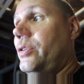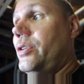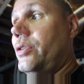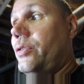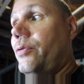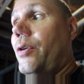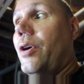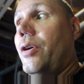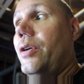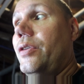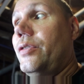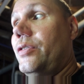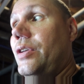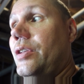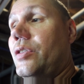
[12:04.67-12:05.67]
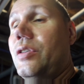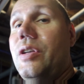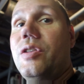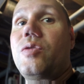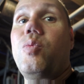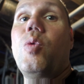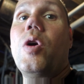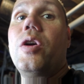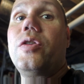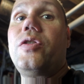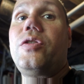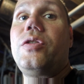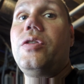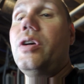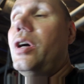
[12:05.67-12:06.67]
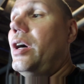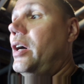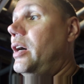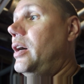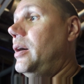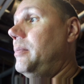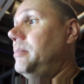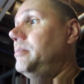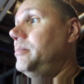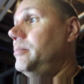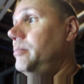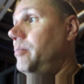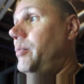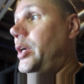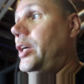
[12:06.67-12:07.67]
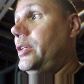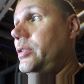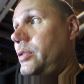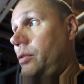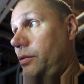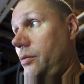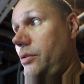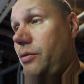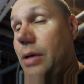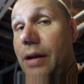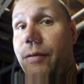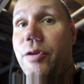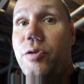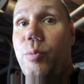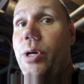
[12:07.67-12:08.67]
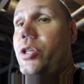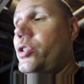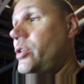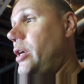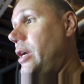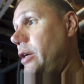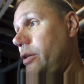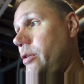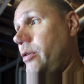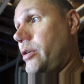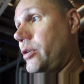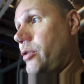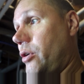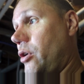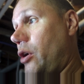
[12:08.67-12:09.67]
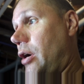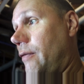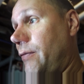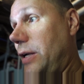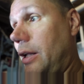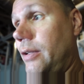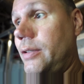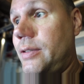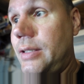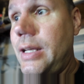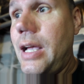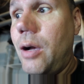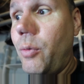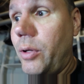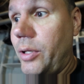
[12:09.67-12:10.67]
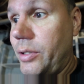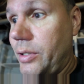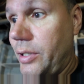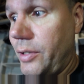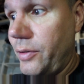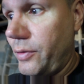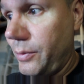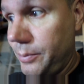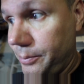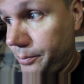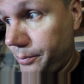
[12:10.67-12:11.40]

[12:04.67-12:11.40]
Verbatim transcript: it's worse. But you have the switch, you can turn it off. Now let's see how well it does.